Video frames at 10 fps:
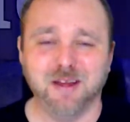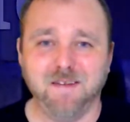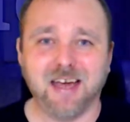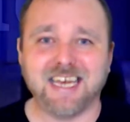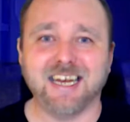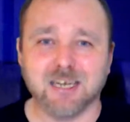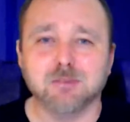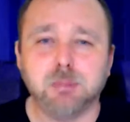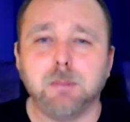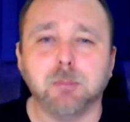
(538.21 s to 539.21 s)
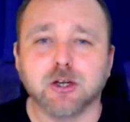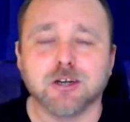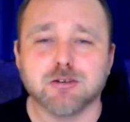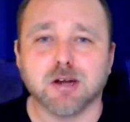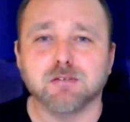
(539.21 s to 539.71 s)
Again, people are going to
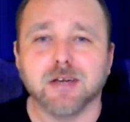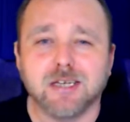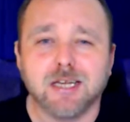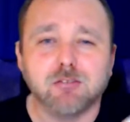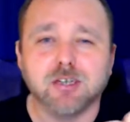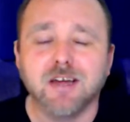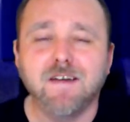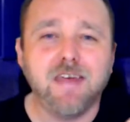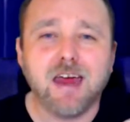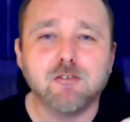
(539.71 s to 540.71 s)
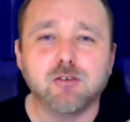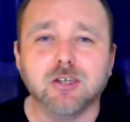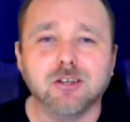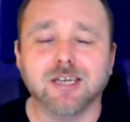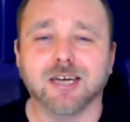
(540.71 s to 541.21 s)
try to find every
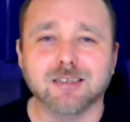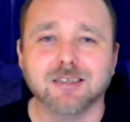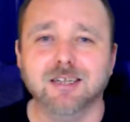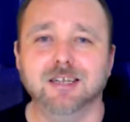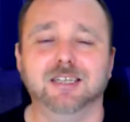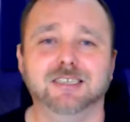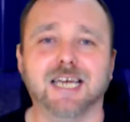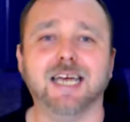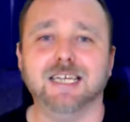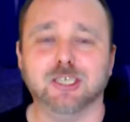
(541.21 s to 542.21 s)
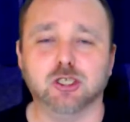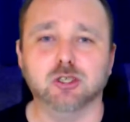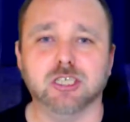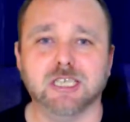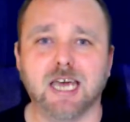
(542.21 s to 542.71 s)
little kind of tiny excuse
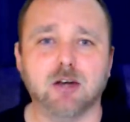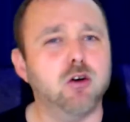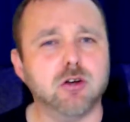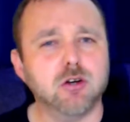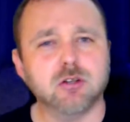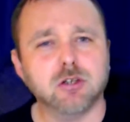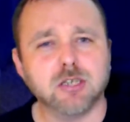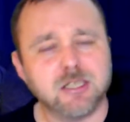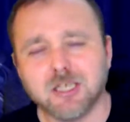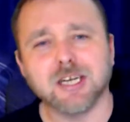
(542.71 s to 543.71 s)
they can. Oh no, you didn't